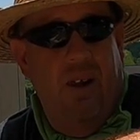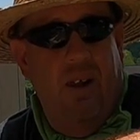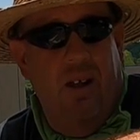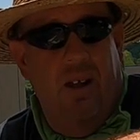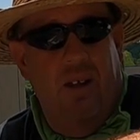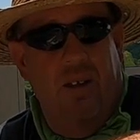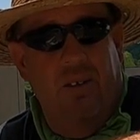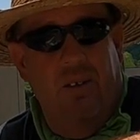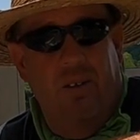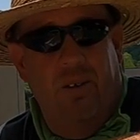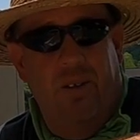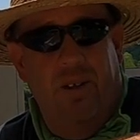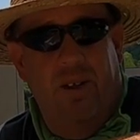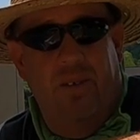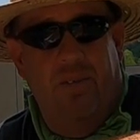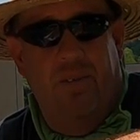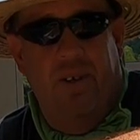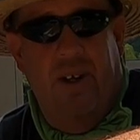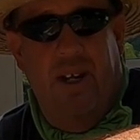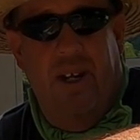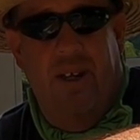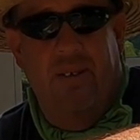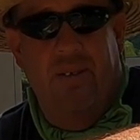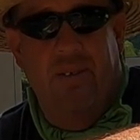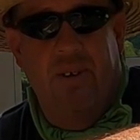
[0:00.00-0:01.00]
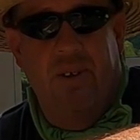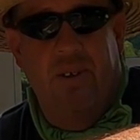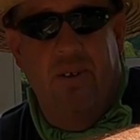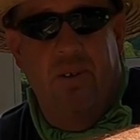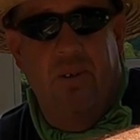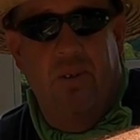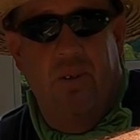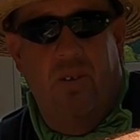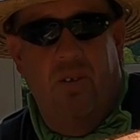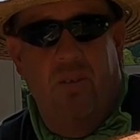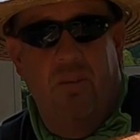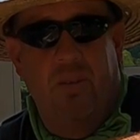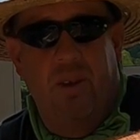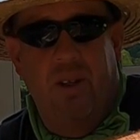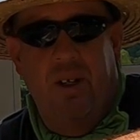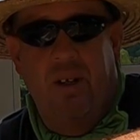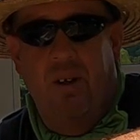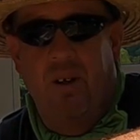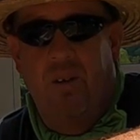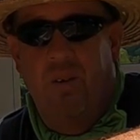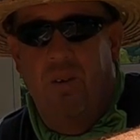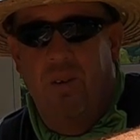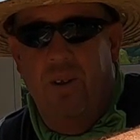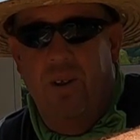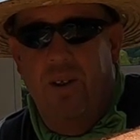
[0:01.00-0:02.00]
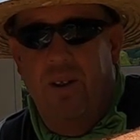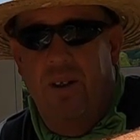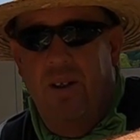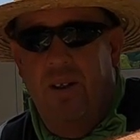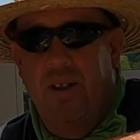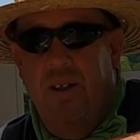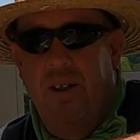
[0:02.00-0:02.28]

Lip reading: A little different avenue than what we've been going.